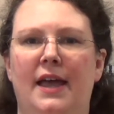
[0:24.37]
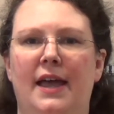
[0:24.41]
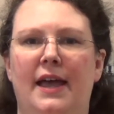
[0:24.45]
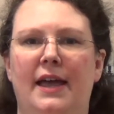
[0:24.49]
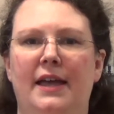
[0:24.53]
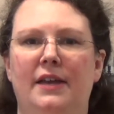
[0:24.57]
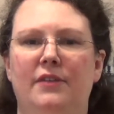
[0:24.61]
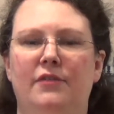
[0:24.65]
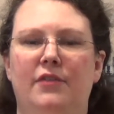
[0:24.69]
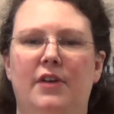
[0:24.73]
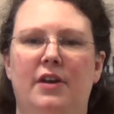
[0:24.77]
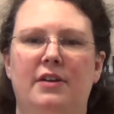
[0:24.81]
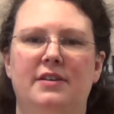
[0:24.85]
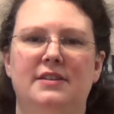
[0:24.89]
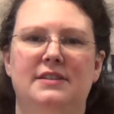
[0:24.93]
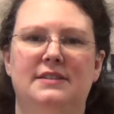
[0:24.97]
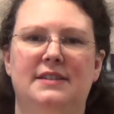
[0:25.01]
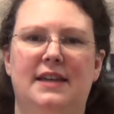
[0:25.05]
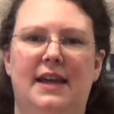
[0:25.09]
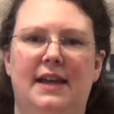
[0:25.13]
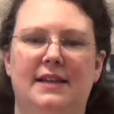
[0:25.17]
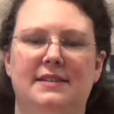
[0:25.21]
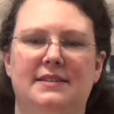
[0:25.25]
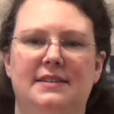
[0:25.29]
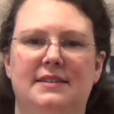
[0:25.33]
and various
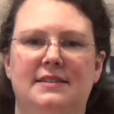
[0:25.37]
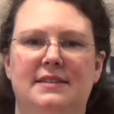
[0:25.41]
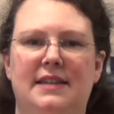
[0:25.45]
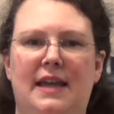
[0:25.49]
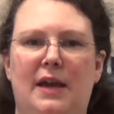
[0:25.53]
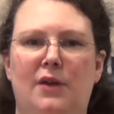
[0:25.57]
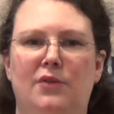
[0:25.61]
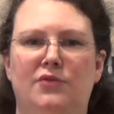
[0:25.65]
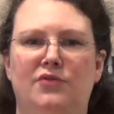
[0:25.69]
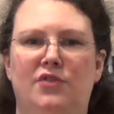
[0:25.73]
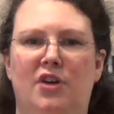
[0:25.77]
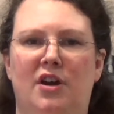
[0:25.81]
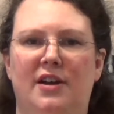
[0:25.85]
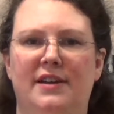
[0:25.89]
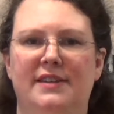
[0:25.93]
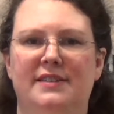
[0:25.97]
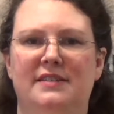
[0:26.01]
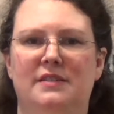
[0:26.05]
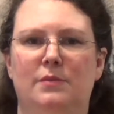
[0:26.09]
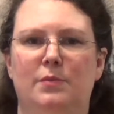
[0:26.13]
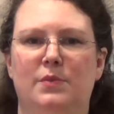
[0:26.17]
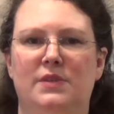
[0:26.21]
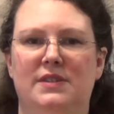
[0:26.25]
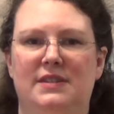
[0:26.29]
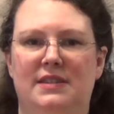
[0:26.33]
taxes now rise
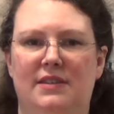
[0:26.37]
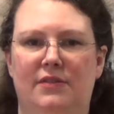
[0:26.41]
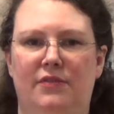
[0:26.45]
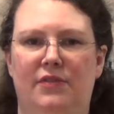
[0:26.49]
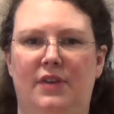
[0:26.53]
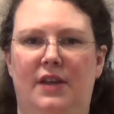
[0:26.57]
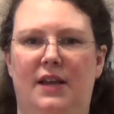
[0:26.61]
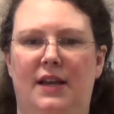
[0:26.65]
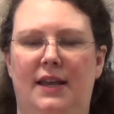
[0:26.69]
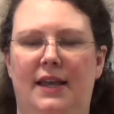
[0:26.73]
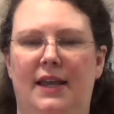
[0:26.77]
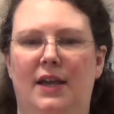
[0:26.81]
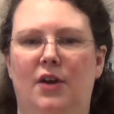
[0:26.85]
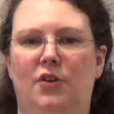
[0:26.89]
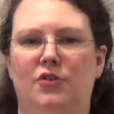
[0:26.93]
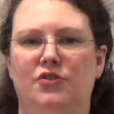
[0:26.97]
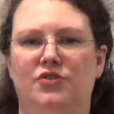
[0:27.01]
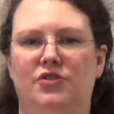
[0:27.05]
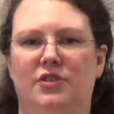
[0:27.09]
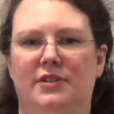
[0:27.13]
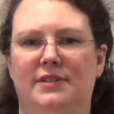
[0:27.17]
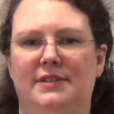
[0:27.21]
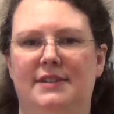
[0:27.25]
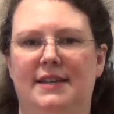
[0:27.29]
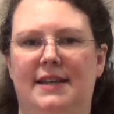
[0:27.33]
specifically on
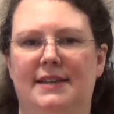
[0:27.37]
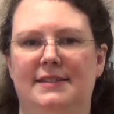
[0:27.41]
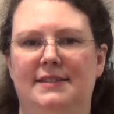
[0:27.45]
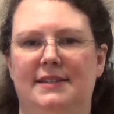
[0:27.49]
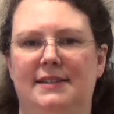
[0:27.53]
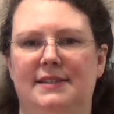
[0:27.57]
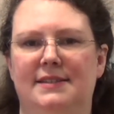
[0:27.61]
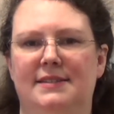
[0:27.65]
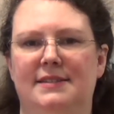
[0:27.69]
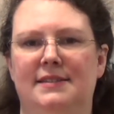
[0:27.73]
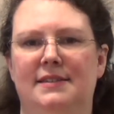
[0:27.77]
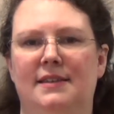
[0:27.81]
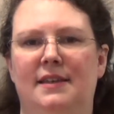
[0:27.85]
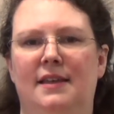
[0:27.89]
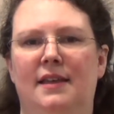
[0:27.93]
trust assets.